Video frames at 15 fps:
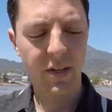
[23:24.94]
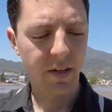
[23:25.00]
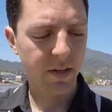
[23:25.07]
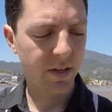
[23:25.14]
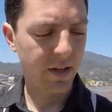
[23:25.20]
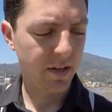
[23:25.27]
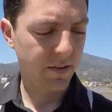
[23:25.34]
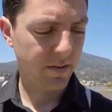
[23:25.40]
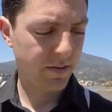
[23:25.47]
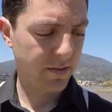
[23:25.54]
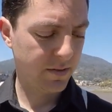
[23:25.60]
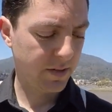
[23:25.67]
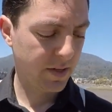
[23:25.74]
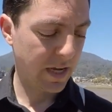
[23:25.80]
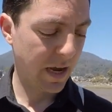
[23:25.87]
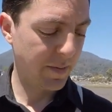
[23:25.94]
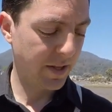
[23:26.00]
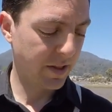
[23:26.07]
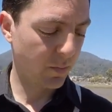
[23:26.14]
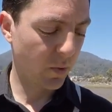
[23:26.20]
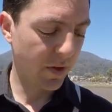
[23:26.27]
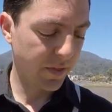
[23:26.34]
It's it's a better bike. I
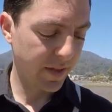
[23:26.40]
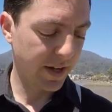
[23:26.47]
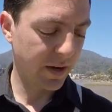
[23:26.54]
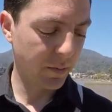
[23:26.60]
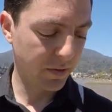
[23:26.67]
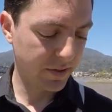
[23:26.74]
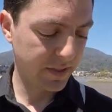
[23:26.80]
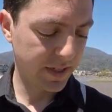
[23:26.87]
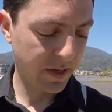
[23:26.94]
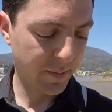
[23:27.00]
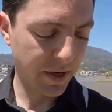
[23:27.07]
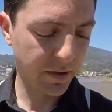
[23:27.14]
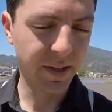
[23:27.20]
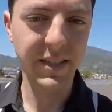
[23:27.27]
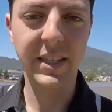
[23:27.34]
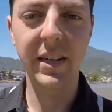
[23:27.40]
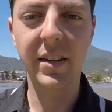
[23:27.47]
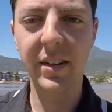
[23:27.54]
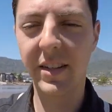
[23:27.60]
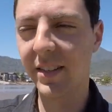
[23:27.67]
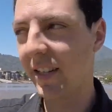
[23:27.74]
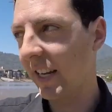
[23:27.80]
mean, the one thing I will say about
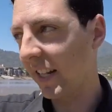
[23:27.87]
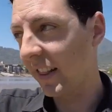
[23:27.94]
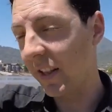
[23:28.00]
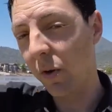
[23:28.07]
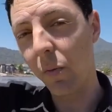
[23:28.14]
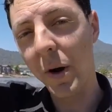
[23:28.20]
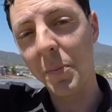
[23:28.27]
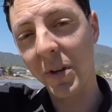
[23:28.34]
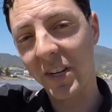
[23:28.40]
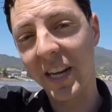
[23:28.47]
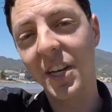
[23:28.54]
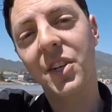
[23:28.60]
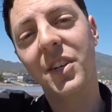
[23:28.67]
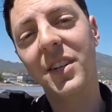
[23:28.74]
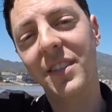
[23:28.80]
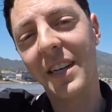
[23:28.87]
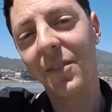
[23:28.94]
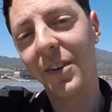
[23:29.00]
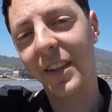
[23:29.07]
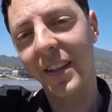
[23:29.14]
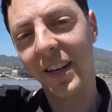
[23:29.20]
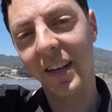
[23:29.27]
Gazelle is like their reputation is
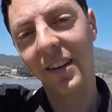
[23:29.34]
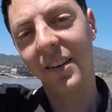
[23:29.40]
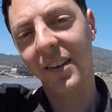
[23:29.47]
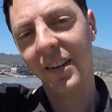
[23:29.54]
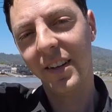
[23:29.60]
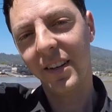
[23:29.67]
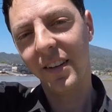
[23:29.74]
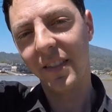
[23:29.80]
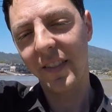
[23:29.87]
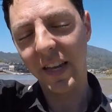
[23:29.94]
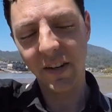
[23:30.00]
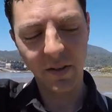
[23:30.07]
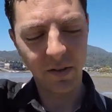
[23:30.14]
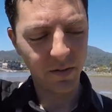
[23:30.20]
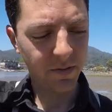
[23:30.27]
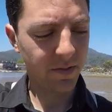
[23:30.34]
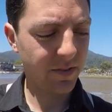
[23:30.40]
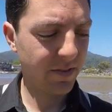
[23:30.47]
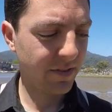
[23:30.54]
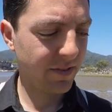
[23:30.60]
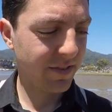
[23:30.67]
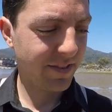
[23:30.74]
everything. They don't
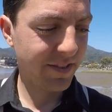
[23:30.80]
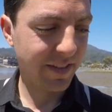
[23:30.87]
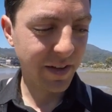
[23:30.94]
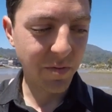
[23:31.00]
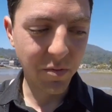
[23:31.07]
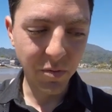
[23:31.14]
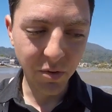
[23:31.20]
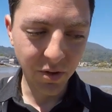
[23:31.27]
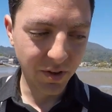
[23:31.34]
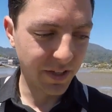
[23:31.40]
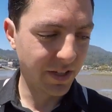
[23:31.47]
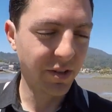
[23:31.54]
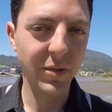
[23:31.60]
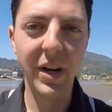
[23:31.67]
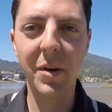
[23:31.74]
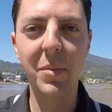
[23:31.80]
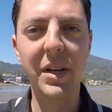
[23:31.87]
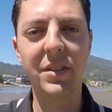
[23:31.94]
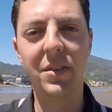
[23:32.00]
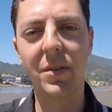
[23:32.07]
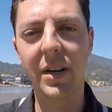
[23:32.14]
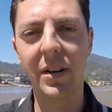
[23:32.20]
they really do not
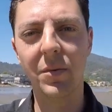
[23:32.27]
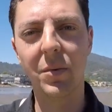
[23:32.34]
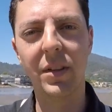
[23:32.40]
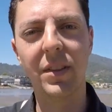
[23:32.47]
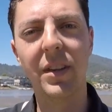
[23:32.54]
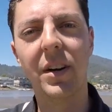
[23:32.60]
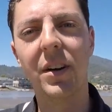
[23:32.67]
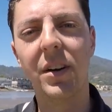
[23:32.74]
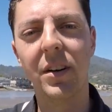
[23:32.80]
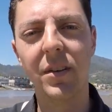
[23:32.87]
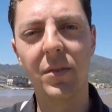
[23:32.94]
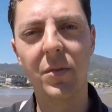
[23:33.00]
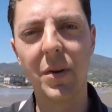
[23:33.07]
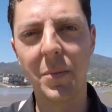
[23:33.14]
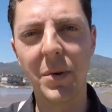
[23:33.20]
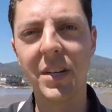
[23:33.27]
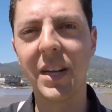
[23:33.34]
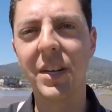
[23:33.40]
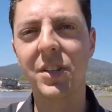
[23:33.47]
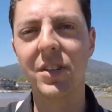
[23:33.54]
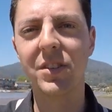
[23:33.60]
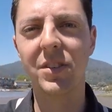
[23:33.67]
mess around with their
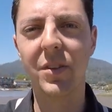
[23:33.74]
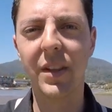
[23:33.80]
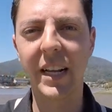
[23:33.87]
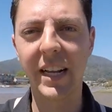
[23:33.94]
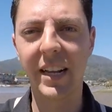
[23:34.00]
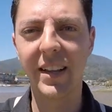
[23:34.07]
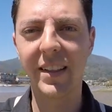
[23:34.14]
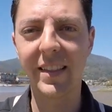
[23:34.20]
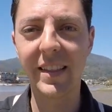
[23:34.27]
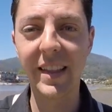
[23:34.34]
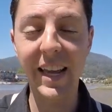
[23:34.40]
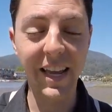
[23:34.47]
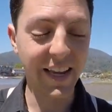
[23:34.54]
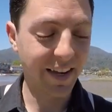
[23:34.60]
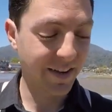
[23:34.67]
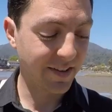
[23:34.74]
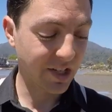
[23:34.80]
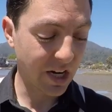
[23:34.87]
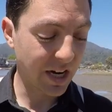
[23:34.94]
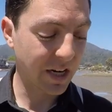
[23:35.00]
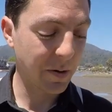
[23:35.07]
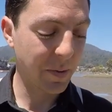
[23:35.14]
reputation. So like they
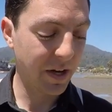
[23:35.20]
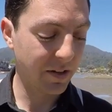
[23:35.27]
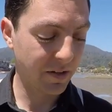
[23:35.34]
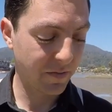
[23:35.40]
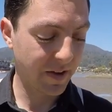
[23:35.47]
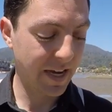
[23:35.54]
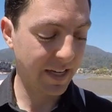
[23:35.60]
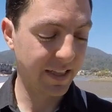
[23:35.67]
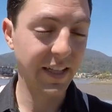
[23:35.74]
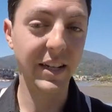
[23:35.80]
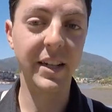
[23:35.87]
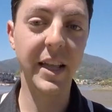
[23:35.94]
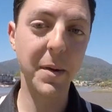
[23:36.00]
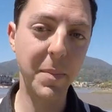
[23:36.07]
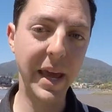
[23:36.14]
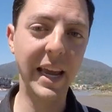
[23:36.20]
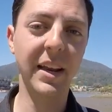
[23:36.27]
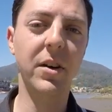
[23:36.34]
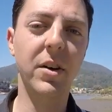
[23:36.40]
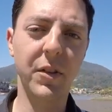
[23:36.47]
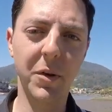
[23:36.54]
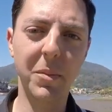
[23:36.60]
talk about the fact that they
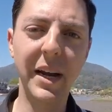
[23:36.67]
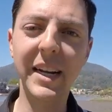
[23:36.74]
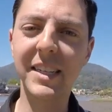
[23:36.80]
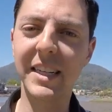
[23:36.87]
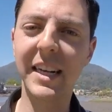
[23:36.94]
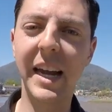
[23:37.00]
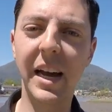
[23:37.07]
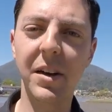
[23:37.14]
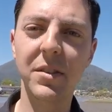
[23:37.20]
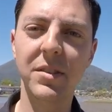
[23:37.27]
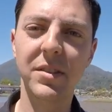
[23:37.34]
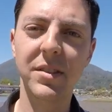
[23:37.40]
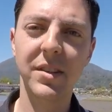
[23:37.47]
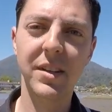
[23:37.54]
paint all their bikes in house. Oh,